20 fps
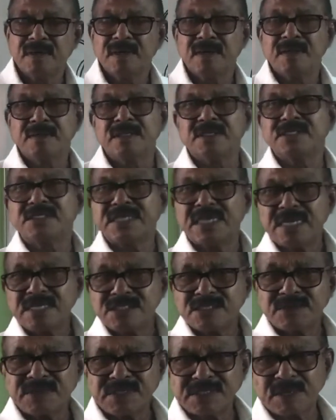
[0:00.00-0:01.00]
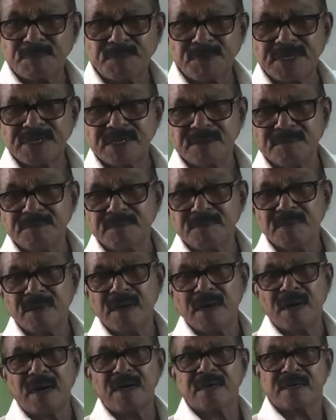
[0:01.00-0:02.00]
the cells of the tapetum
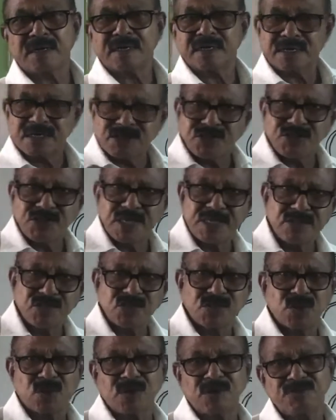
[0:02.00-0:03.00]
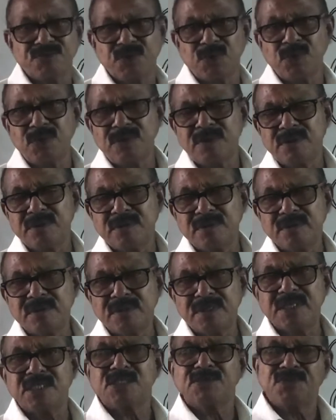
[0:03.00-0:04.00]
are rich in stored food.
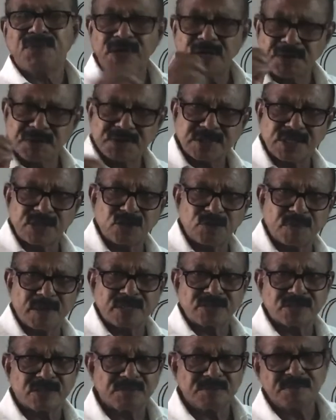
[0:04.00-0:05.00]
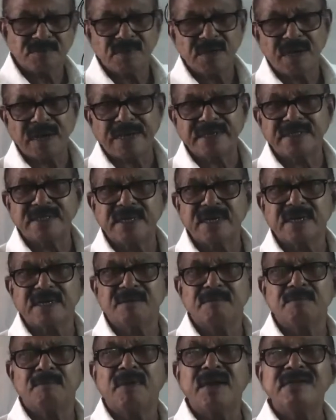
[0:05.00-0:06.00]
It is filled with cytoplasm and they
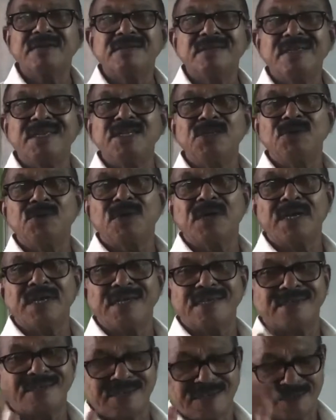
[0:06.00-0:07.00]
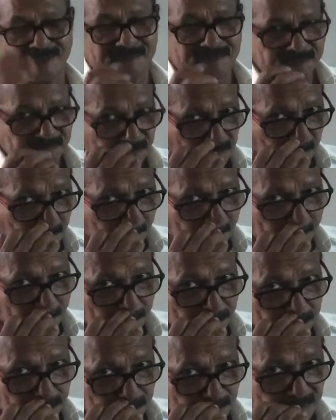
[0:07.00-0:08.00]
are multinucleated.
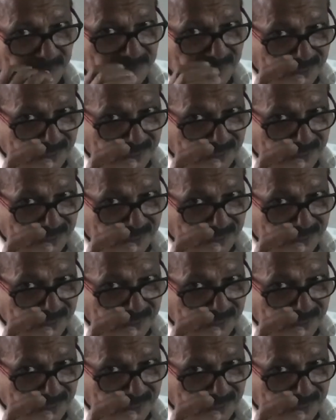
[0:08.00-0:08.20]
These are